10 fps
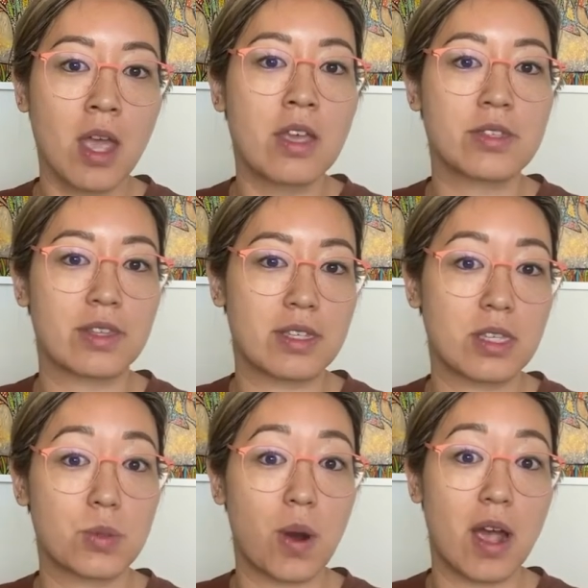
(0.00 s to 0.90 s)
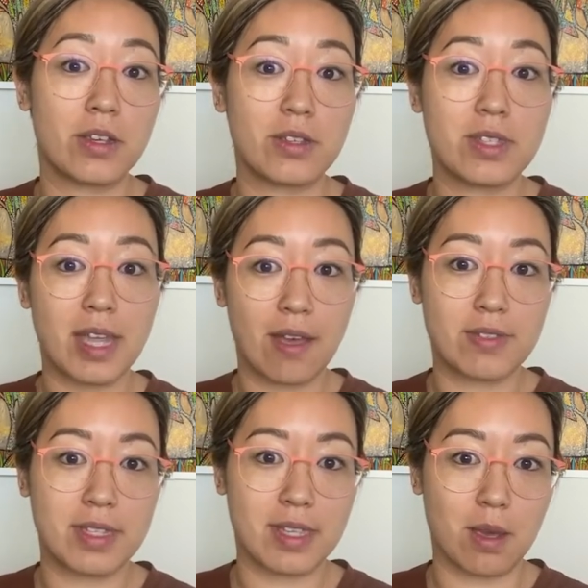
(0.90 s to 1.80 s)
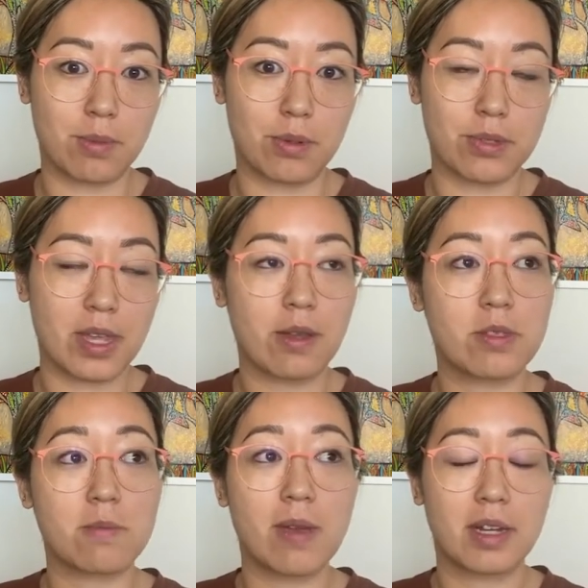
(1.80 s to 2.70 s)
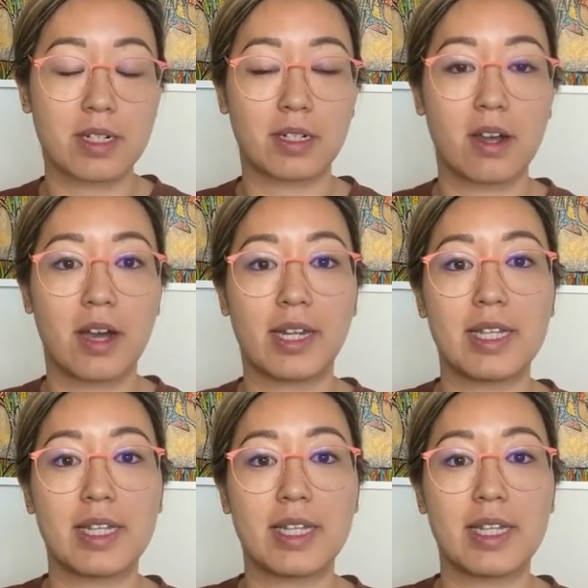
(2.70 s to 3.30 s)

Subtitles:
So this is why I use Gav's example. So he was a mountain guide.